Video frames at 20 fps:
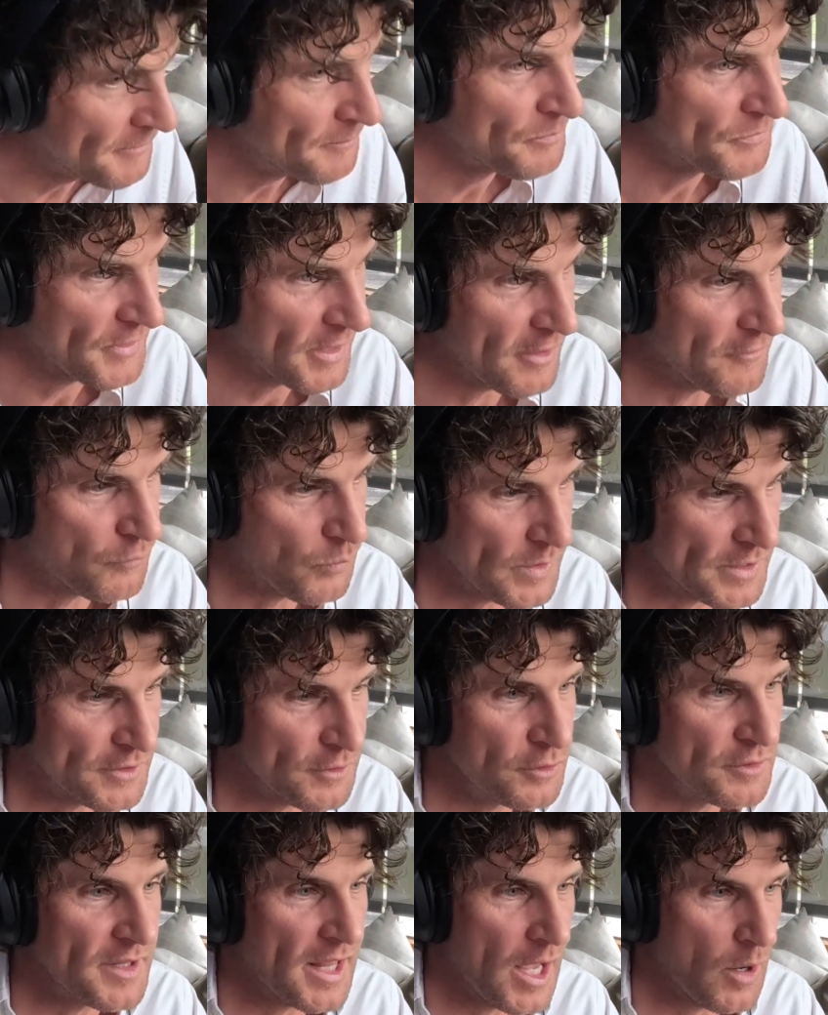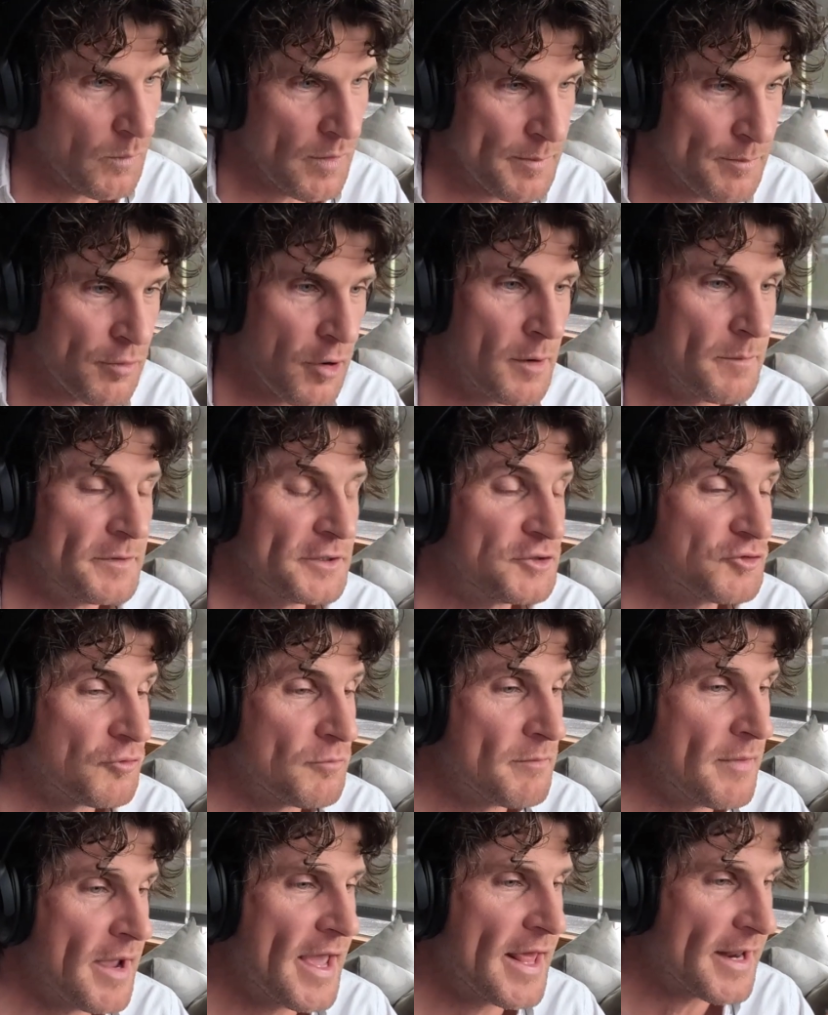if we do that, we probably
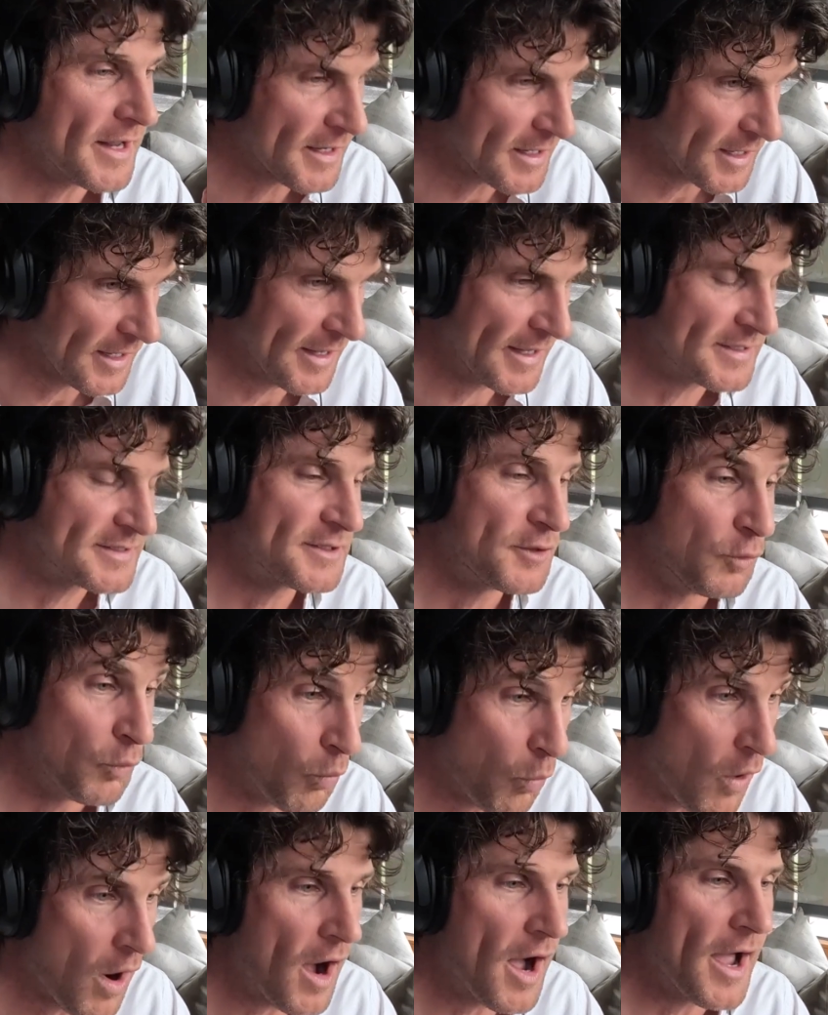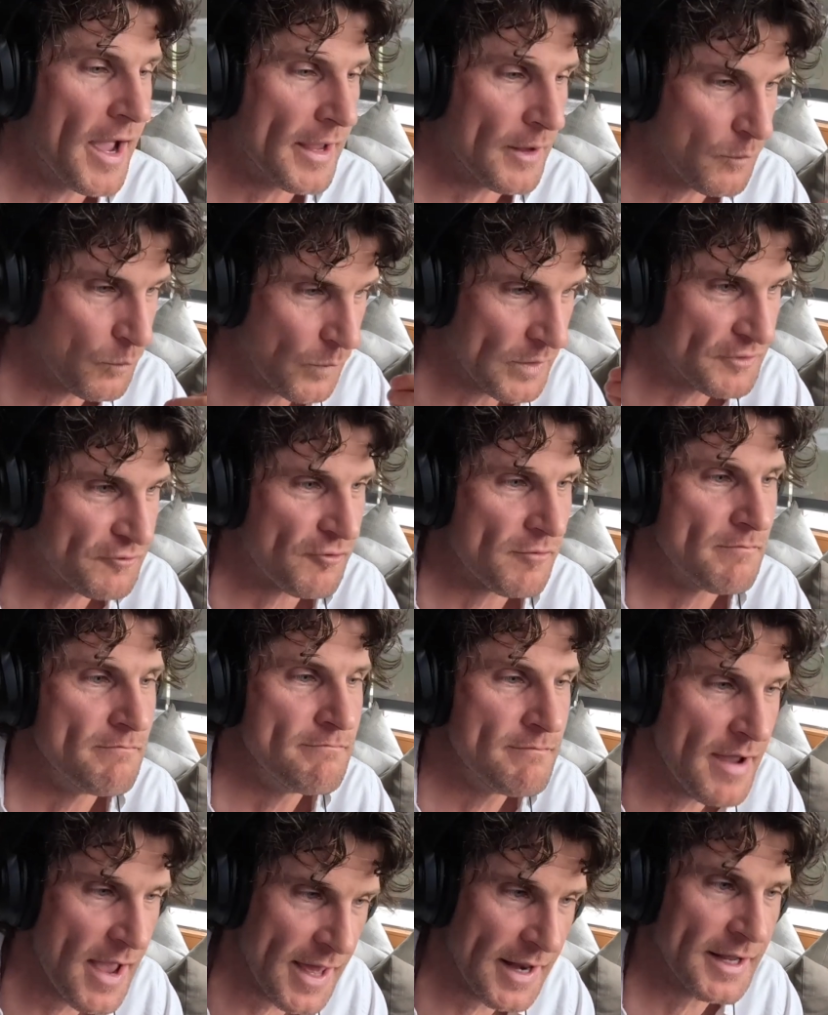it's the why. We
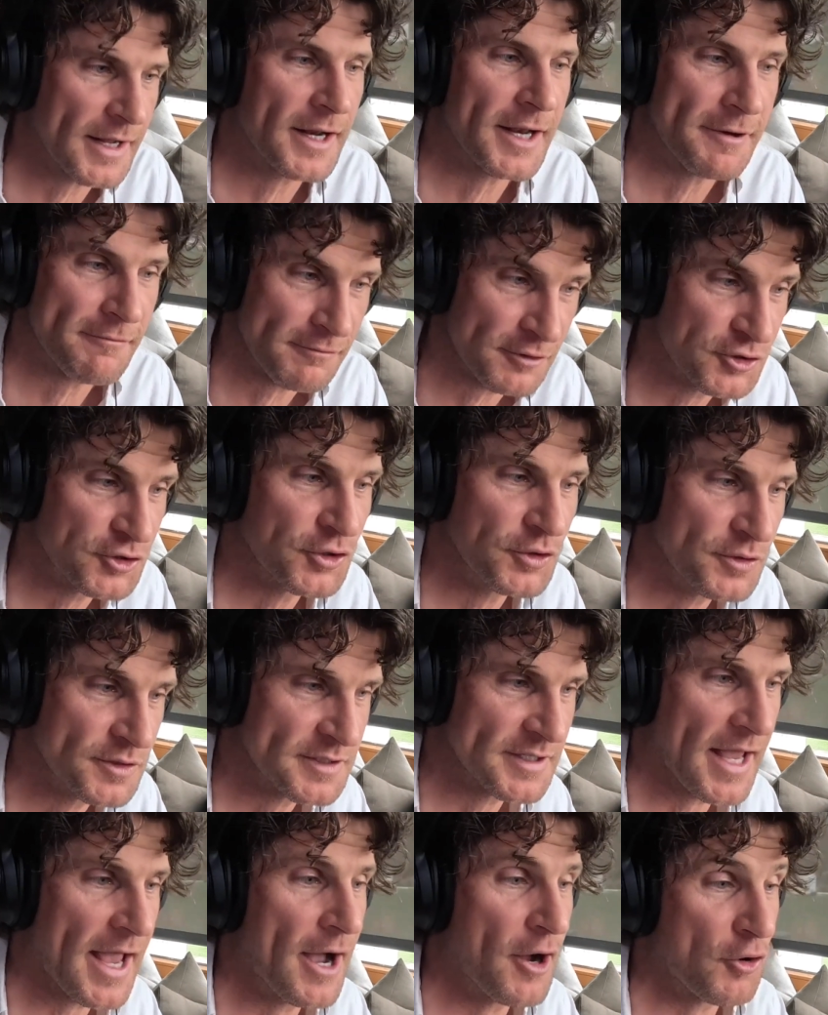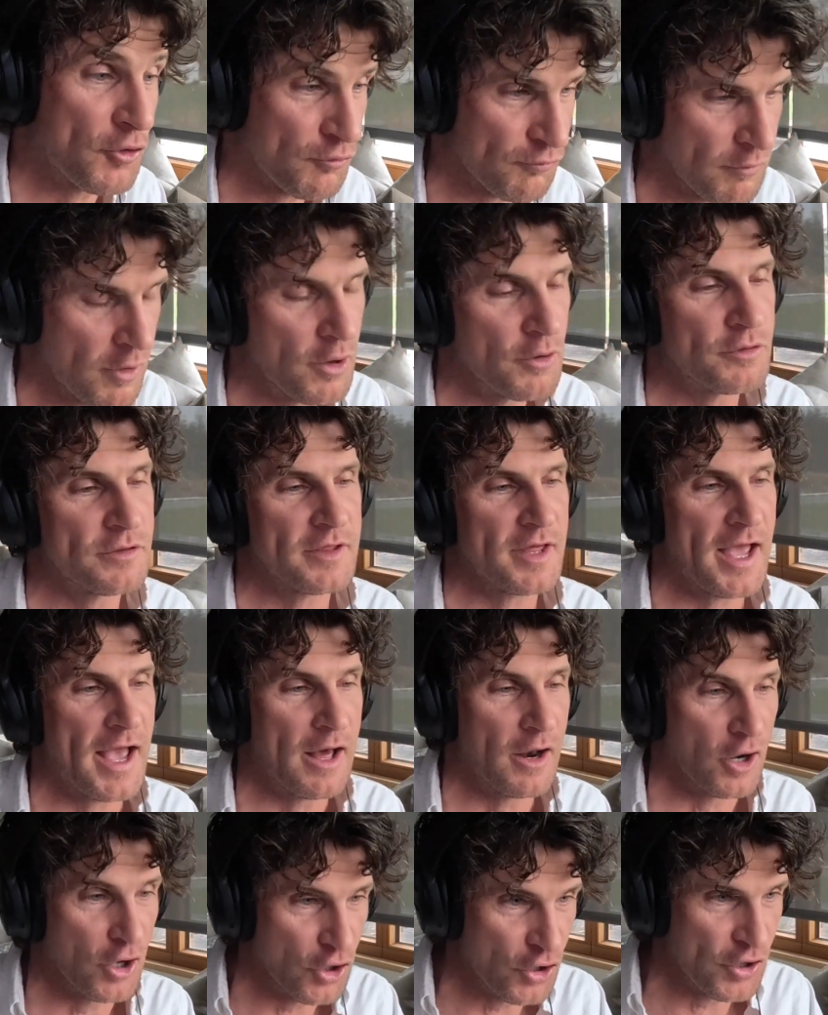dramatically reduce our growth,
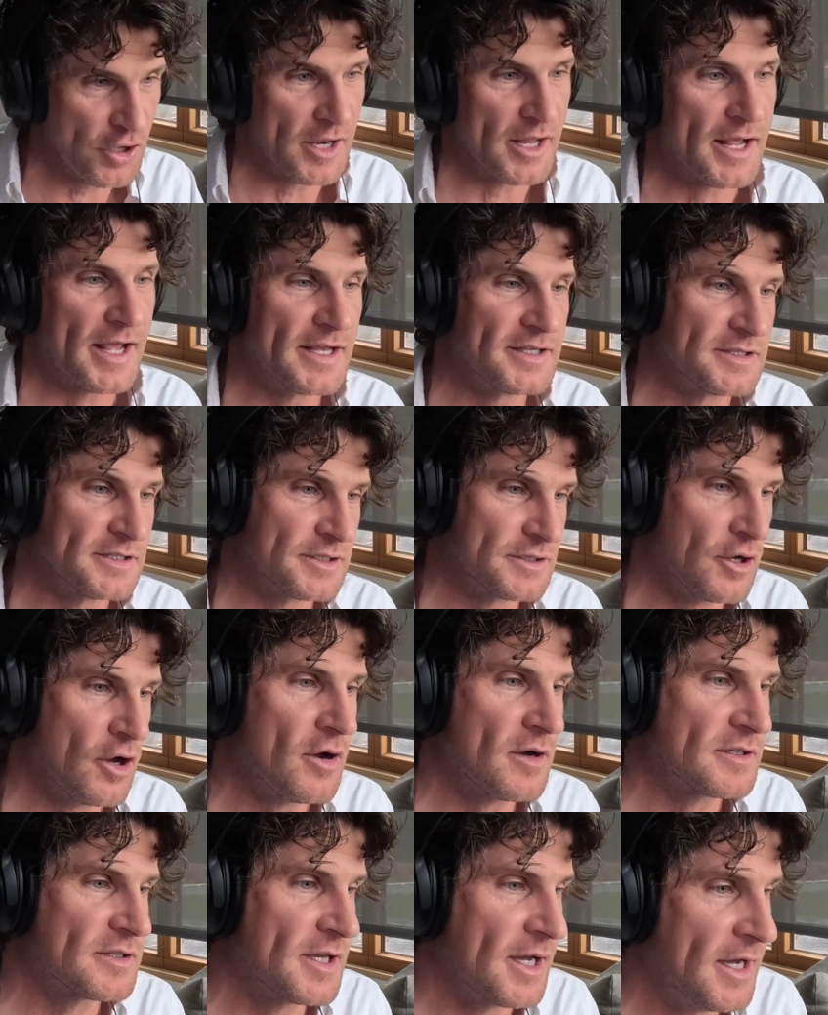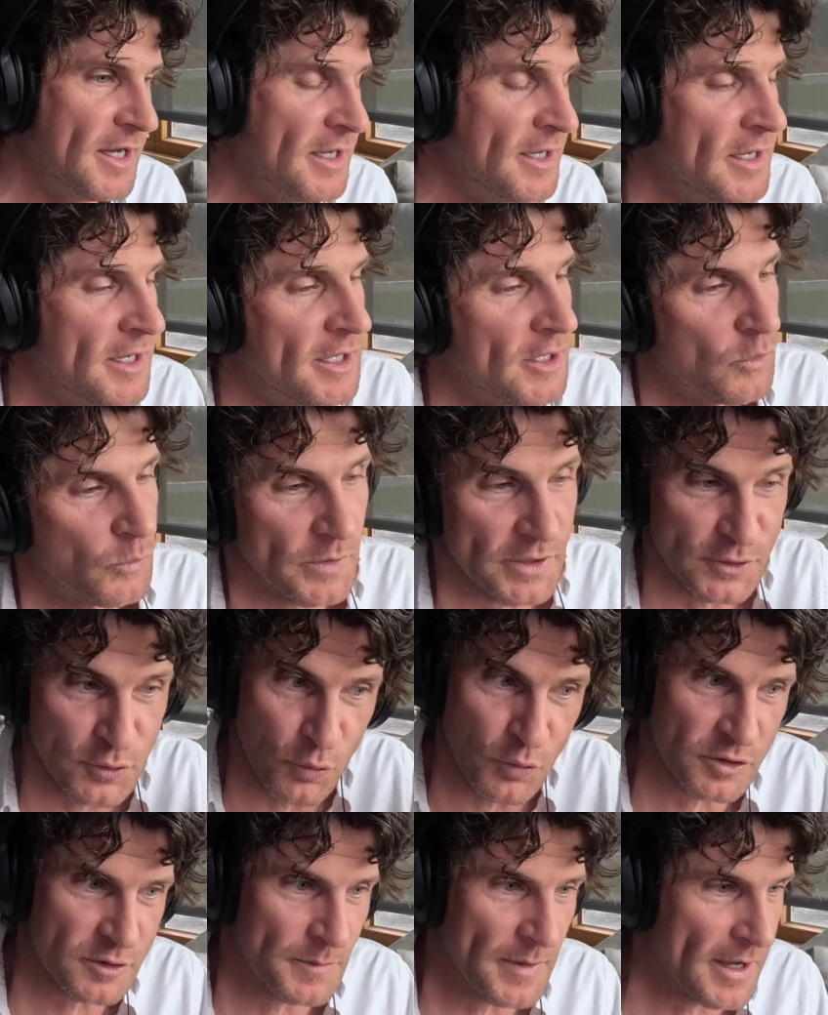our learning as a doctor. We
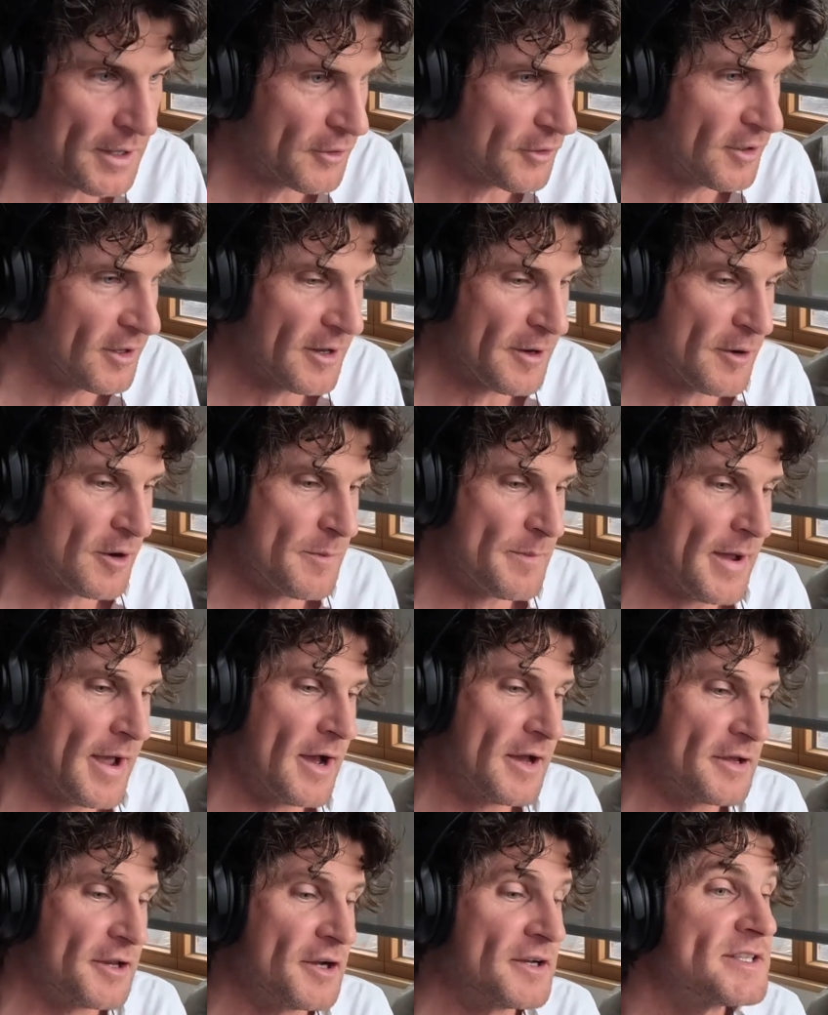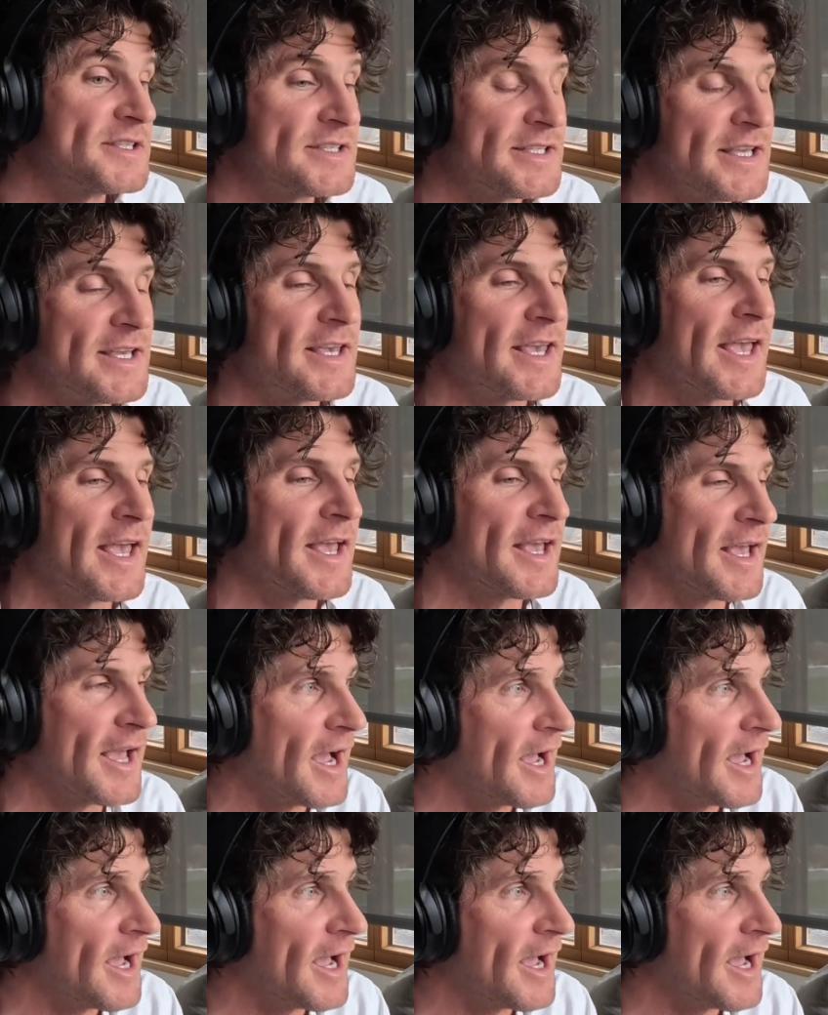talked about earlier about, seeking